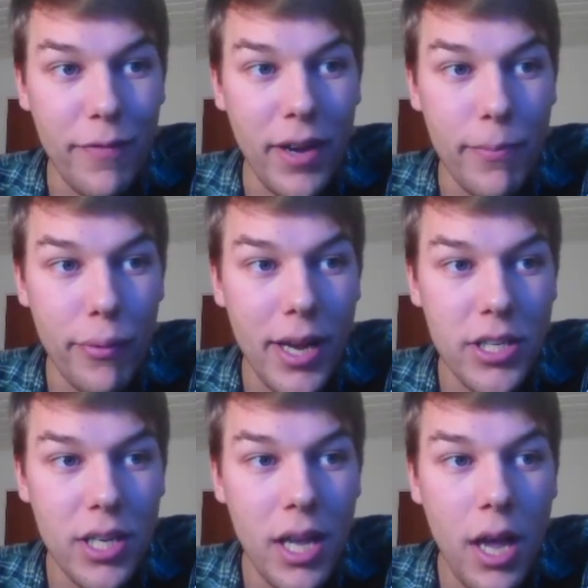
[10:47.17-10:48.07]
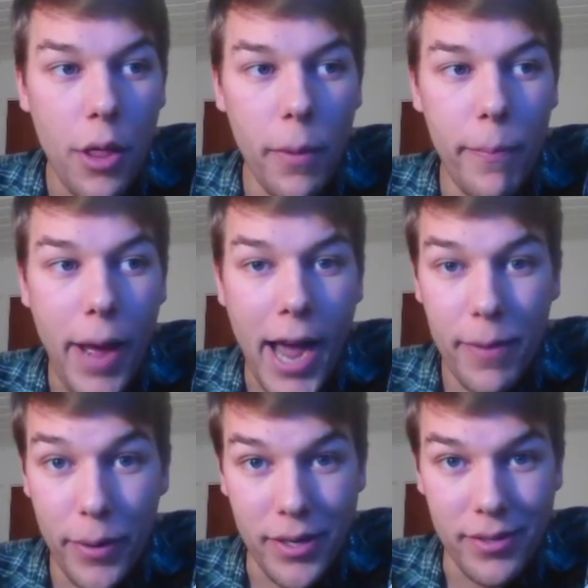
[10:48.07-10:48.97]
if I press the
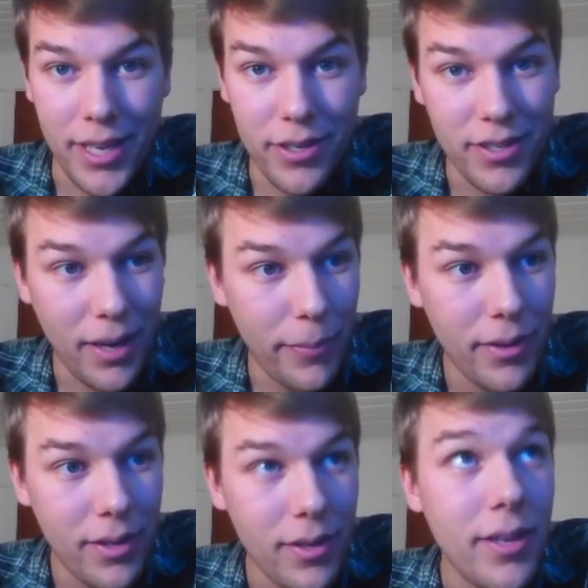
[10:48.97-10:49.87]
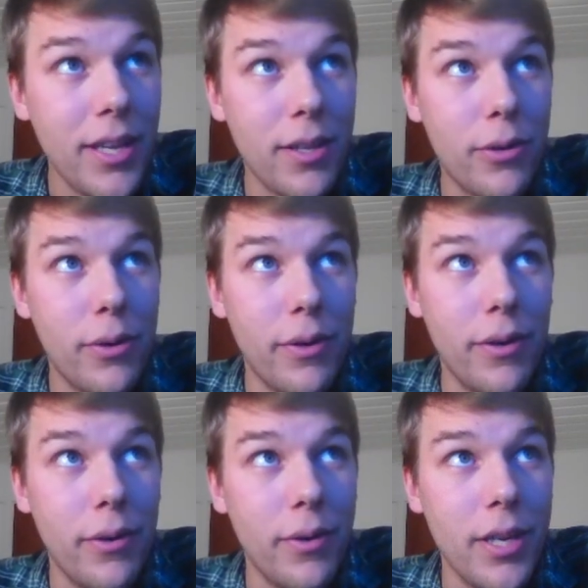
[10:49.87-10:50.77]
back button that is up in the
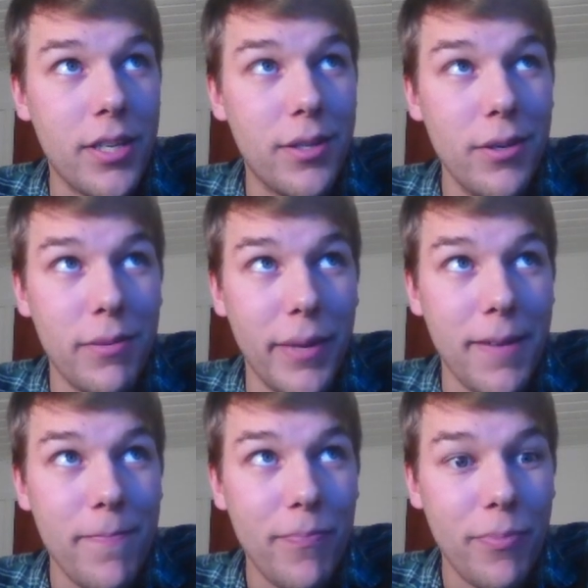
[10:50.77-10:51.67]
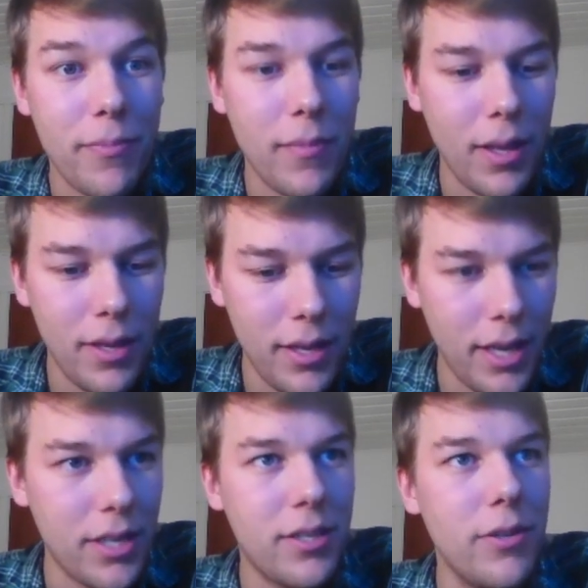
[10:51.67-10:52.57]
corner... Oh, excuse me.
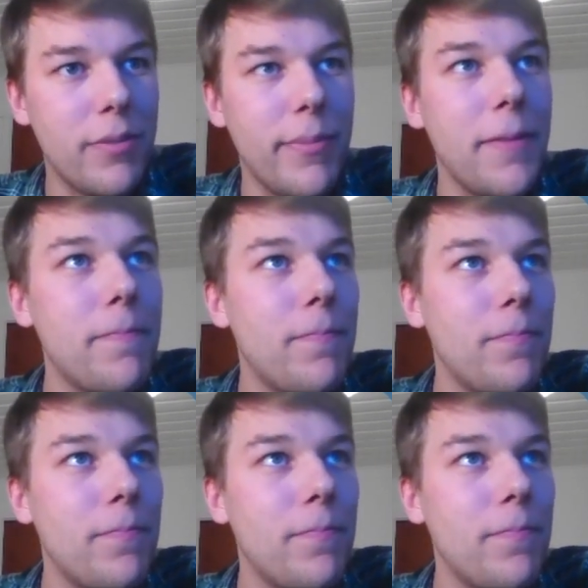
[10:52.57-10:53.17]
Excuse me.